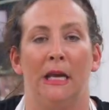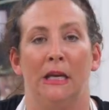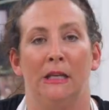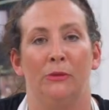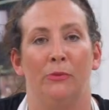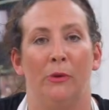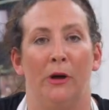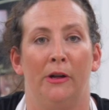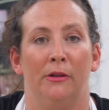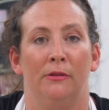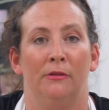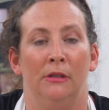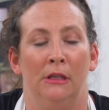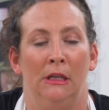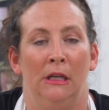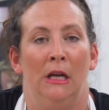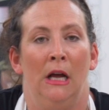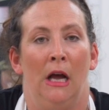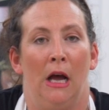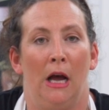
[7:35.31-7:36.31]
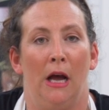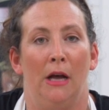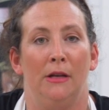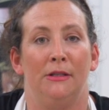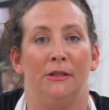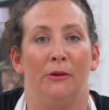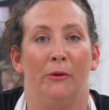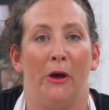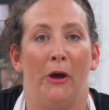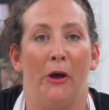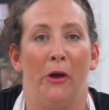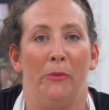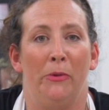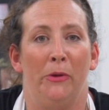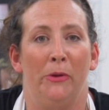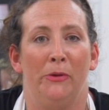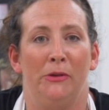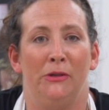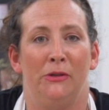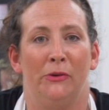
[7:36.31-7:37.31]
as well. So I hope you
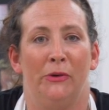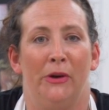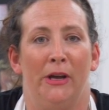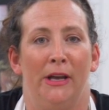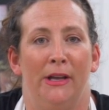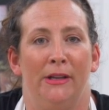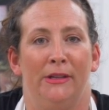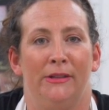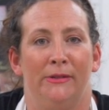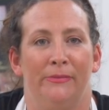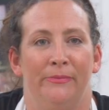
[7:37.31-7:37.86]
enjoy it.